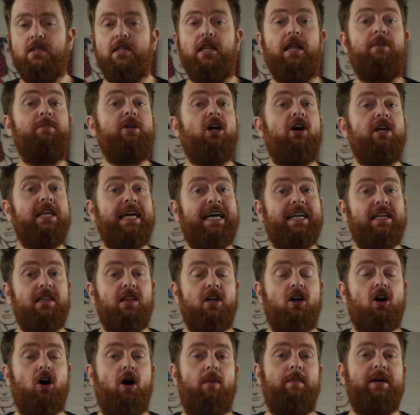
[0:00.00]
Let me know down in
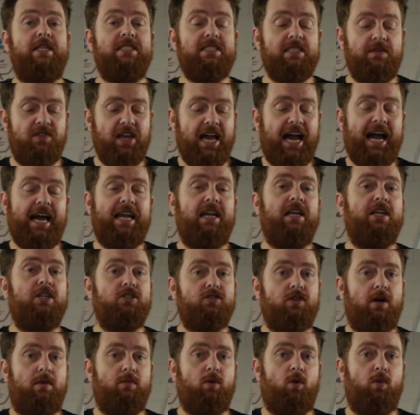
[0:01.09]
the comments if you had any
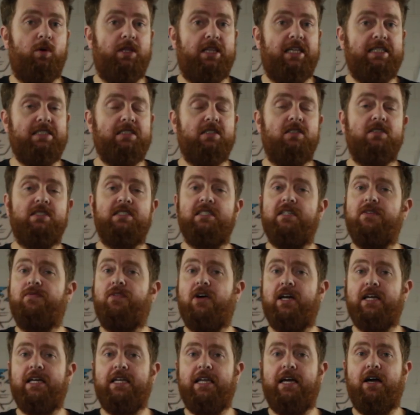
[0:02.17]
trouble with this. I'll see if
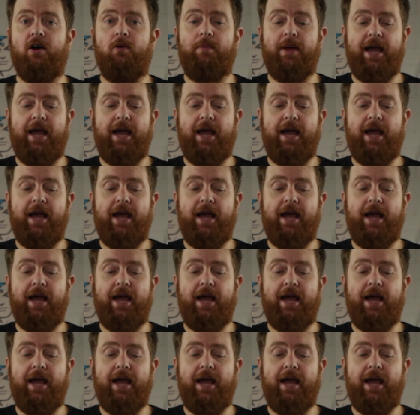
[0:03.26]
I can help